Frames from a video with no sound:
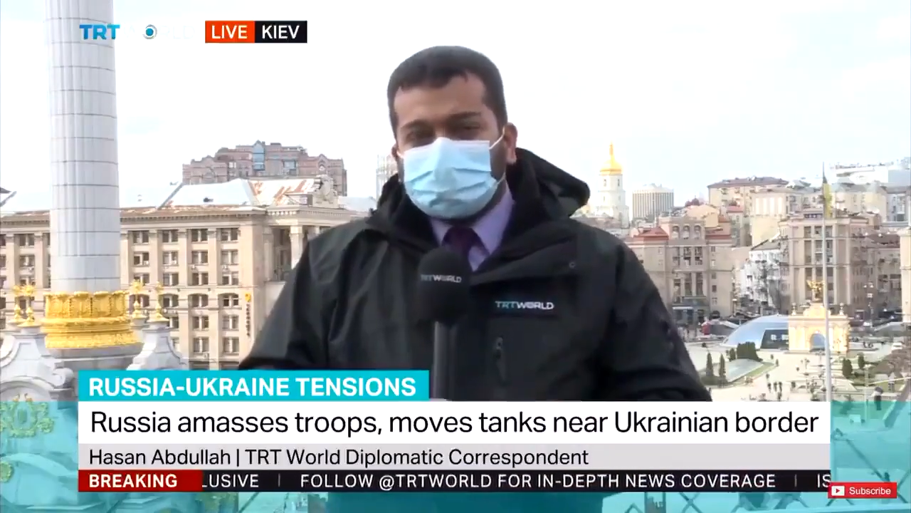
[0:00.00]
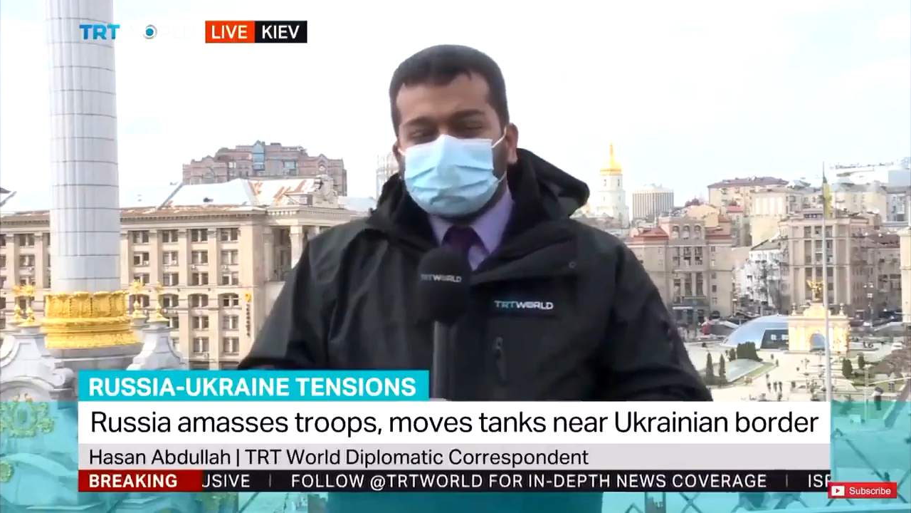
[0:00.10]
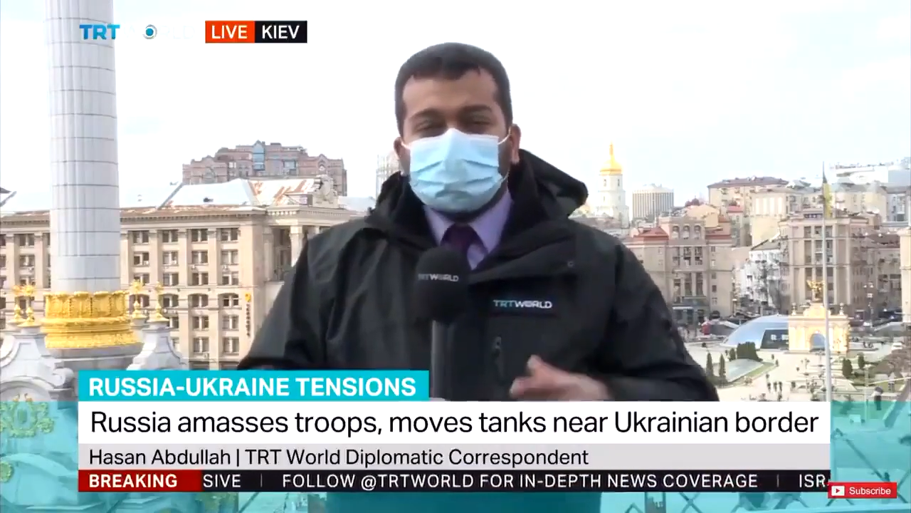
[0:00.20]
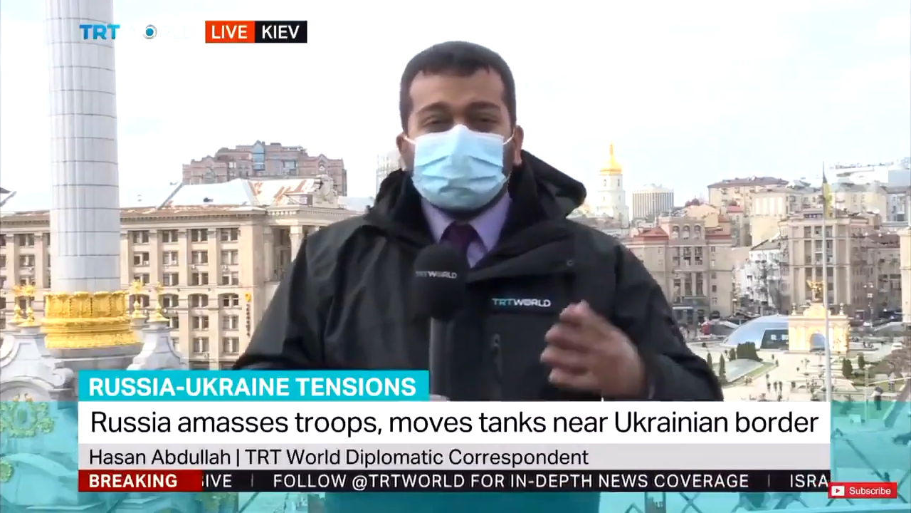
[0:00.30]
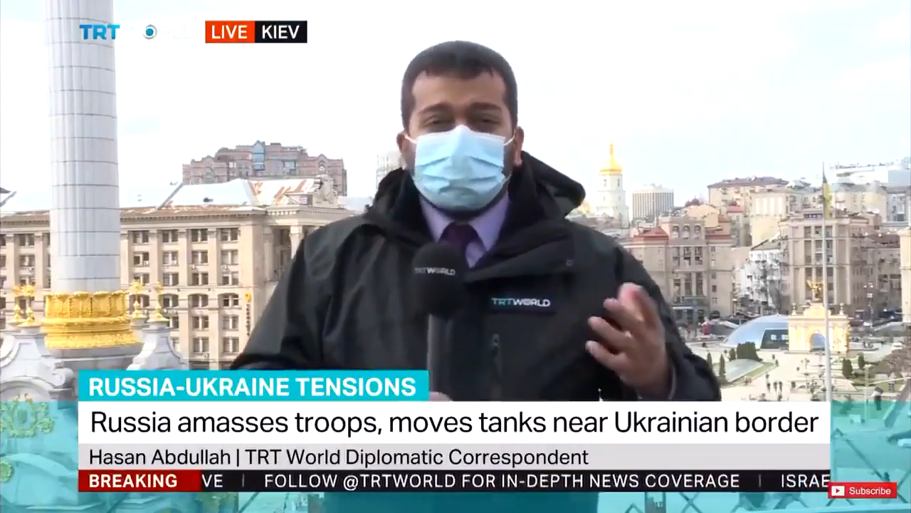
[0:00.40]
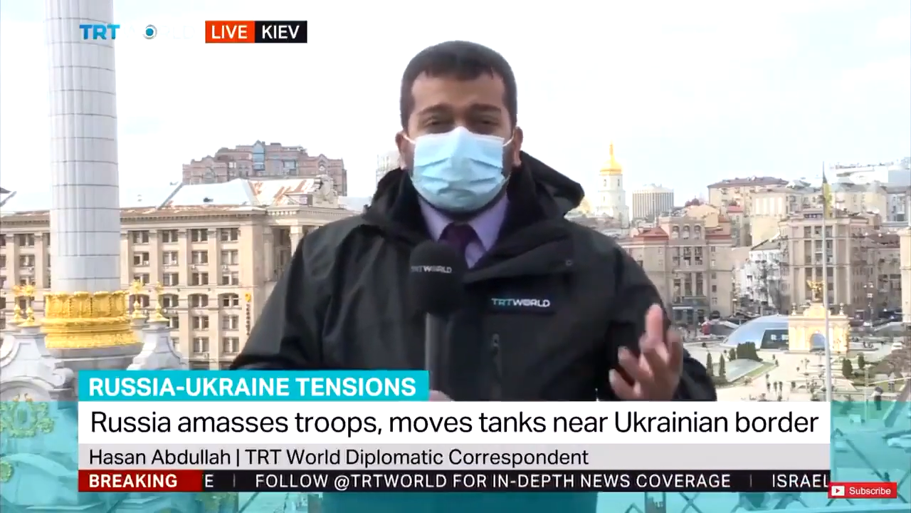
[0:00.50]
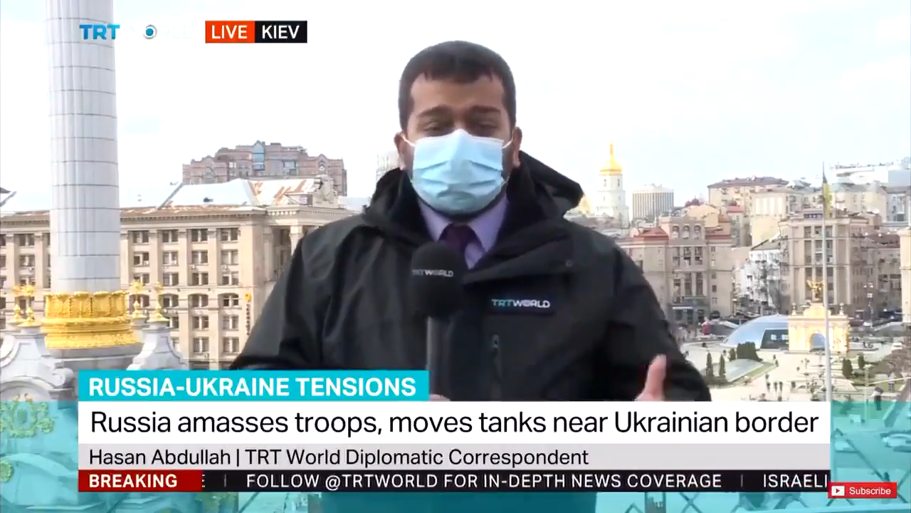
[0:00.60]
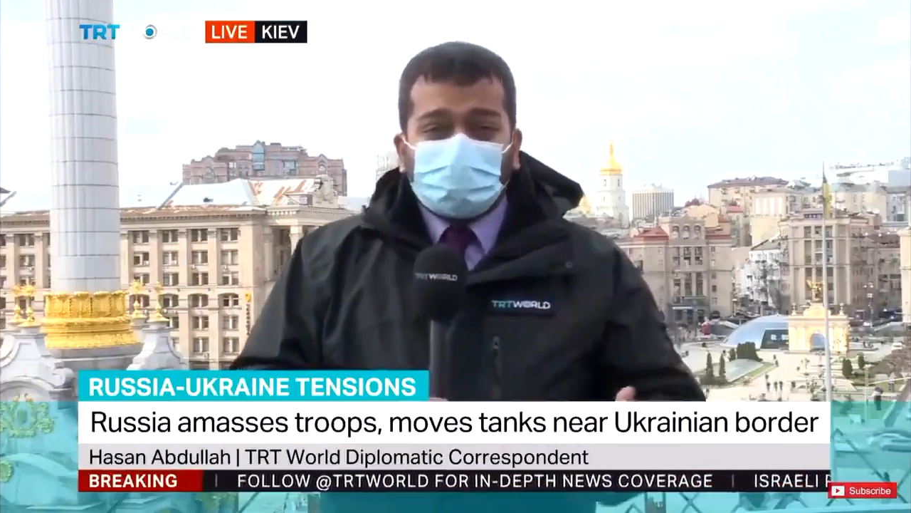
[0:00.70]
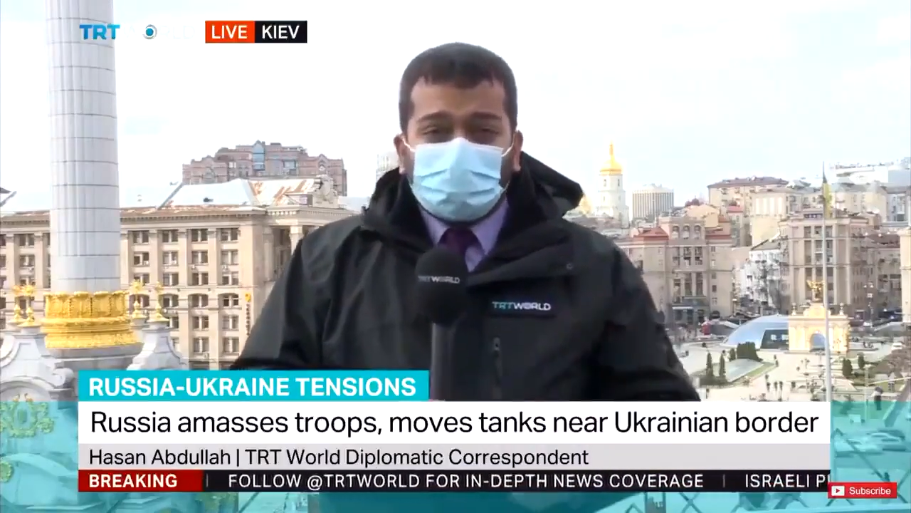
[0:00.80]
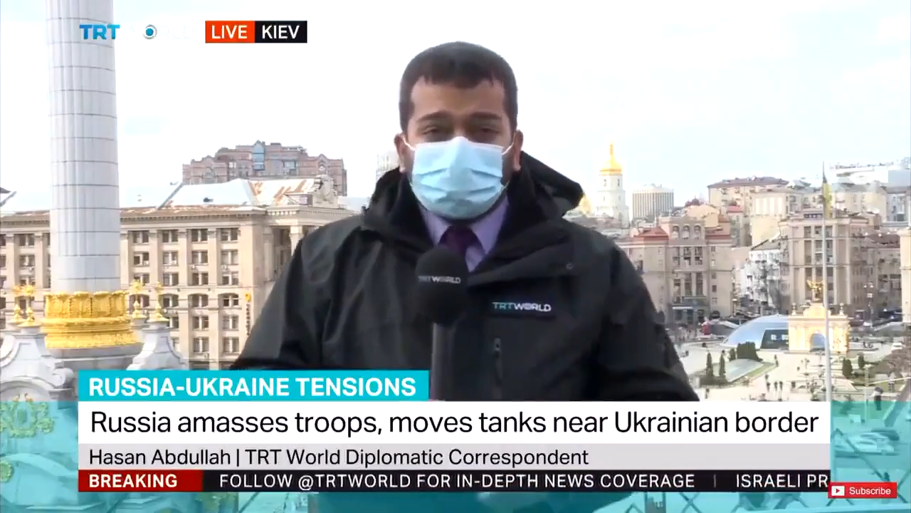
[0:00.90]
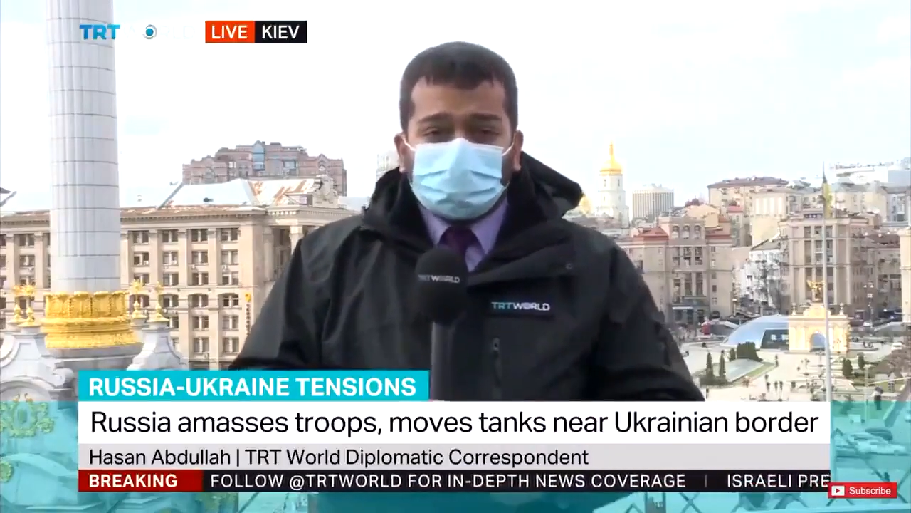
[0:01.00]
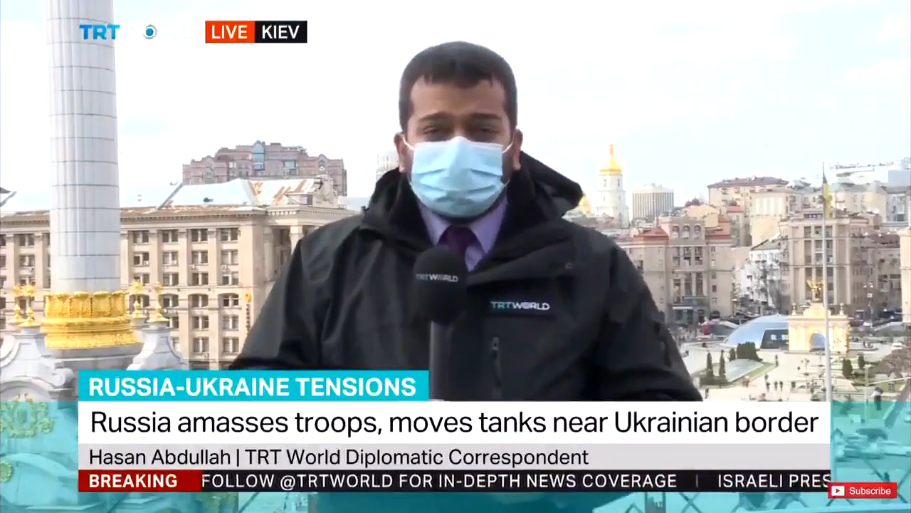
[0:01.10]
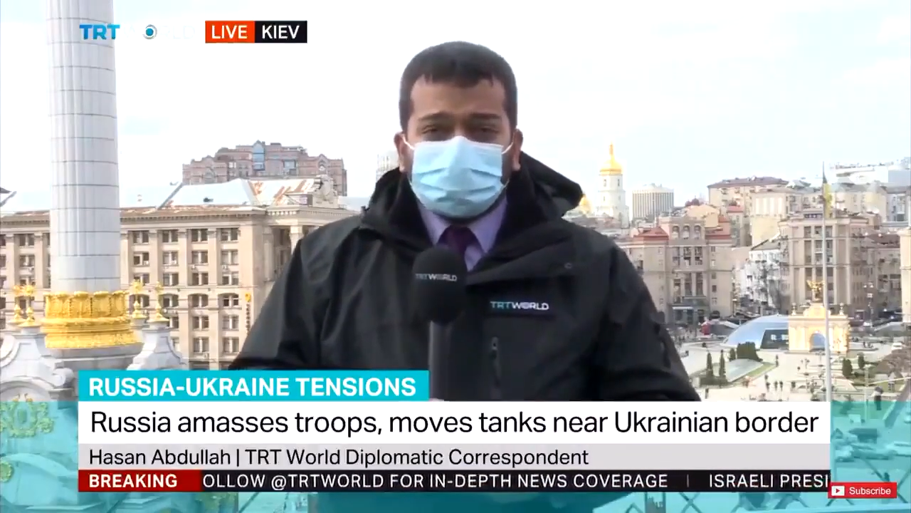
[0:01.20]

especially with the change in